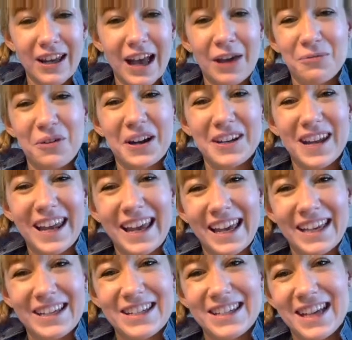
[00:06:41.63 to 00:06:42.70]
at what
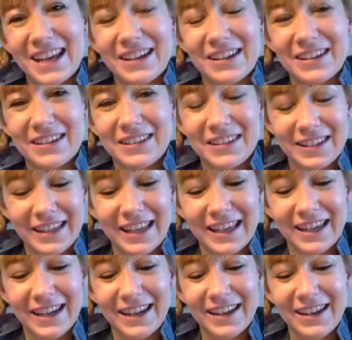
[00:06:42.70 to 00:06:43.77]
age can a
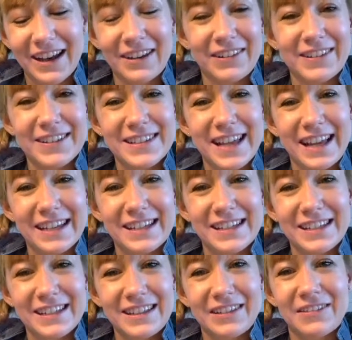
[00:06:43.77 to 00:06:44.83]
kid understand
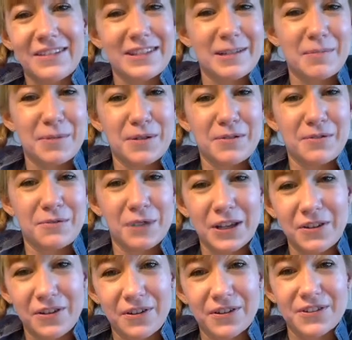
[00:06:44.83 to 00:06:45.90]
the concept of
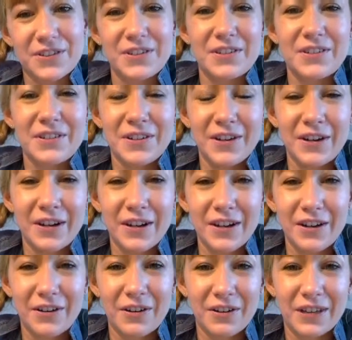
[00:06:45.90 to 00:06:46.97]
recursion or
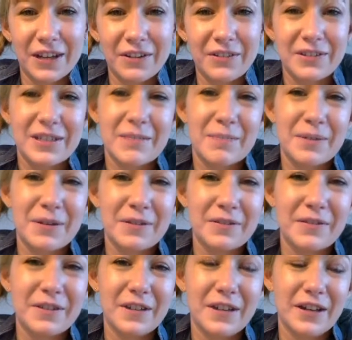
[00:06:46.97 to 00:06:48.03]
the concept
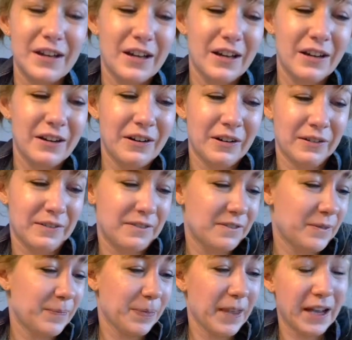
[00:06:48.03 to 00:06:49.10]
of
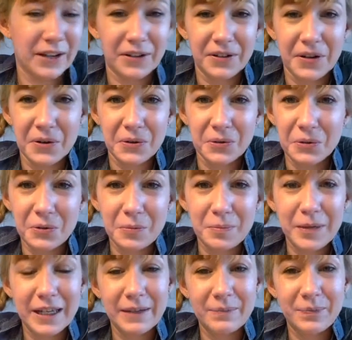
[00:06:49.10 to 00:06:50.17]
I don't know,
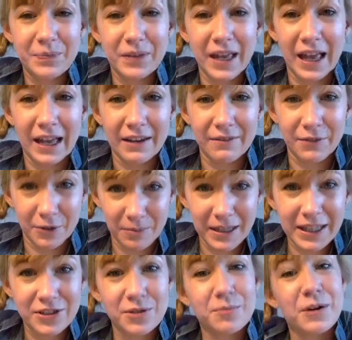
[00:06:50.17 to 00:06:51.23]
looping. And for me,
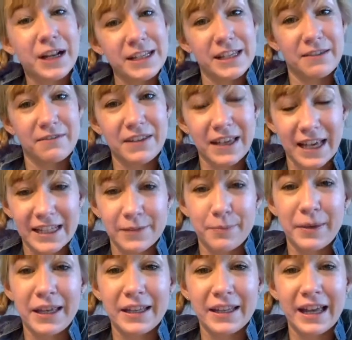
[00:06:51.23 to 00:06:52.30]
the surprising thing has
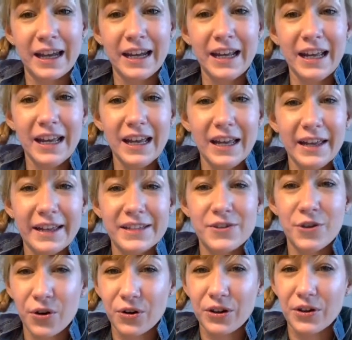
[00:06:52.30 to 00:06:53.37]
been that it's
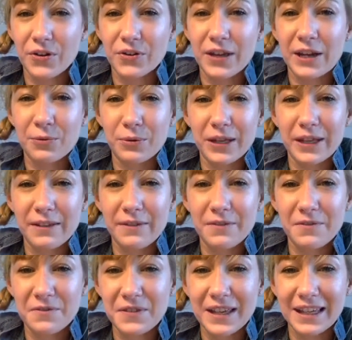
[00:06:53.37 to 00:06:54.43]
earlier than we
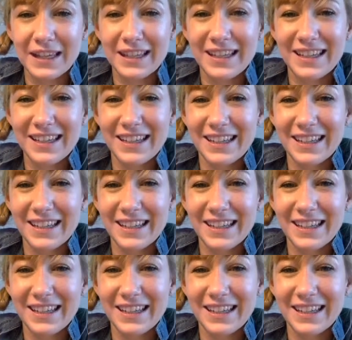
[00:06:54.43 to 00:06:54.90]
think